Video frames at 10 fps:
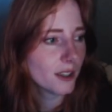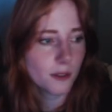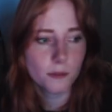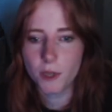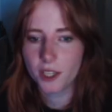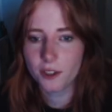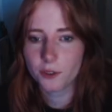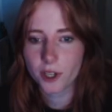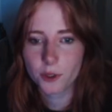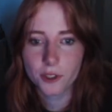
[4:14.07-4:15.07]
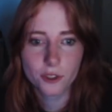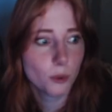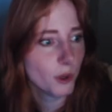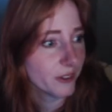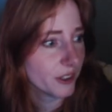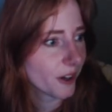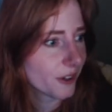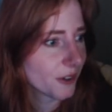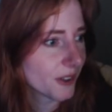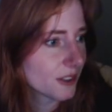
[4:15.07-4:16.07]
Making directories, removing
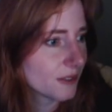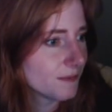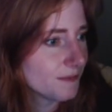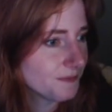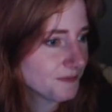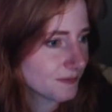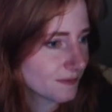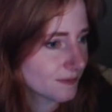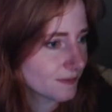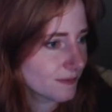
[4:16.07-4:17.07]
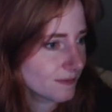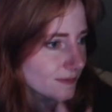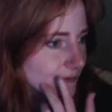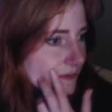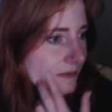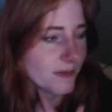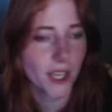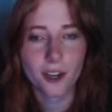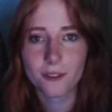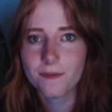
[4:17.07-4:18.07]
directories.
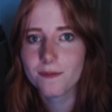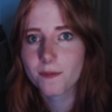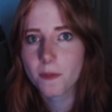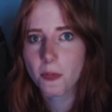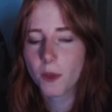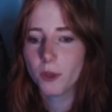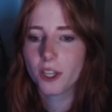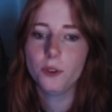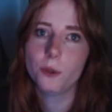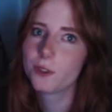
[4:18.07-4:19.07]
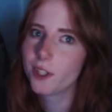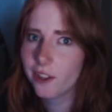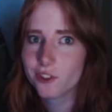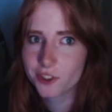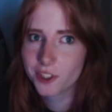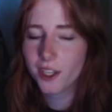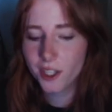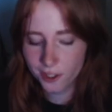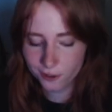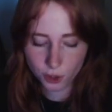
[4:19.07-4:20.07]
Now, we can use touch
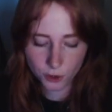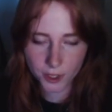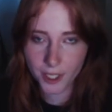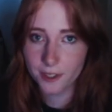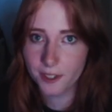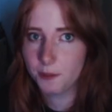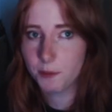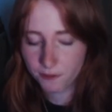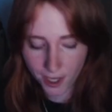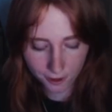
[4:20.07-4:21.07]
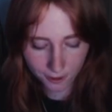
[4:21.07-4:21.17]
to create an empty file.